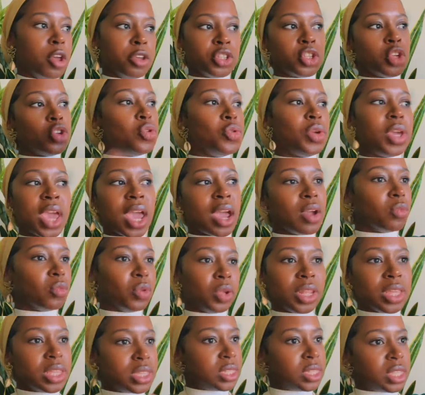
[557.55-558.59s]
So you can't
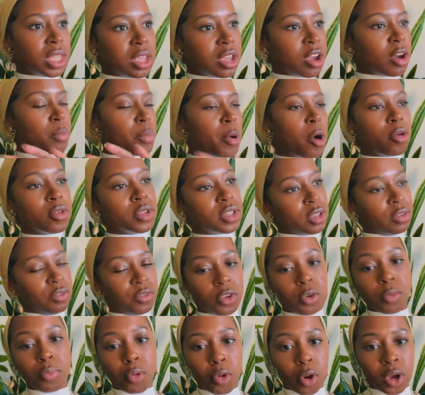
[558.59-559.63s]
really see opposing
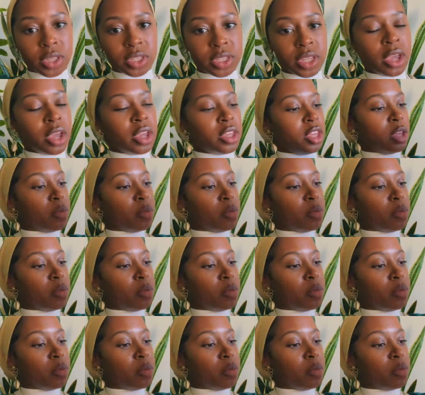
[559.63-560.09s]
viewpoints.